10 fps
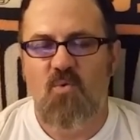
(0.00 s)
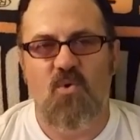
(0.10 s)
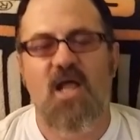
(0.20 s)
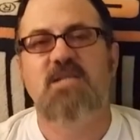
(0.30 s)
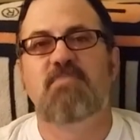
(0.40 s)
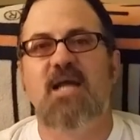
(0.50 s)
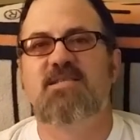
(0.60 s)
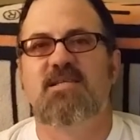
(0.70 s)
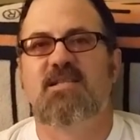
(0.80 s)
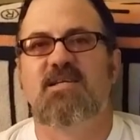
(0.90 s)
Well, that's
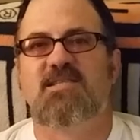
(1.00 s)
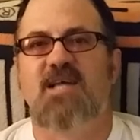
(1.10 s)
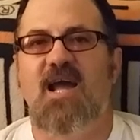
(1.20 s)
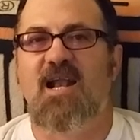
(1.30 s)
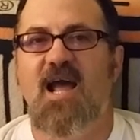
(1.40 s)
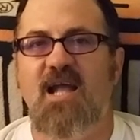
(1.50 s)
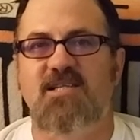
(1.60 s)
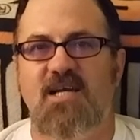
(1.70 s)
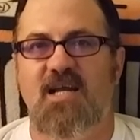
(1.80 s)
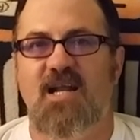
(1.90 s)
basically saying, hey,
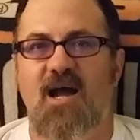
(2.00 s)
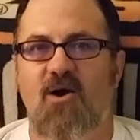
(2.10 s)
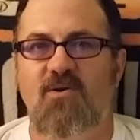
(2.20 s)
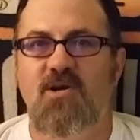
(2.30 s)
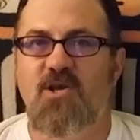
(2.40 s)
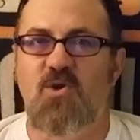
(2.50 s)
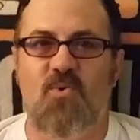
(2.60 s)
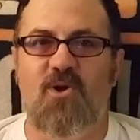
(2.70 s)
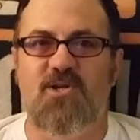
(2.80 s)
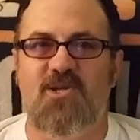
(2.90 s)
check it out. You
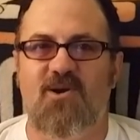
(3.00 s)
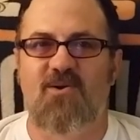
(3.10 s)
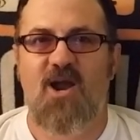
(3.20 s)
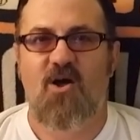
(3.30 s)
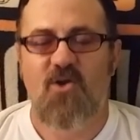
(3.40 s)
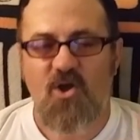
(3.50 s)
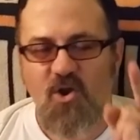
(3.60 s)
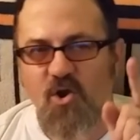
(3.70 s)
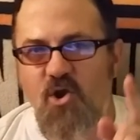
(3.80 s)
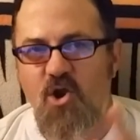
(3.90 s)
want to turn around?
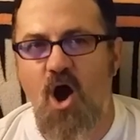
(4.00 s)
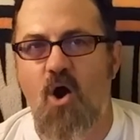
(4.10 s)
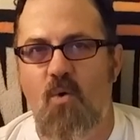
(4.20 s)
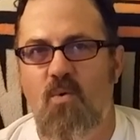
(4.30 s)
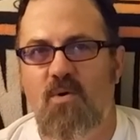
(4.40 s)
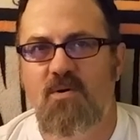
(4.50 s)
No.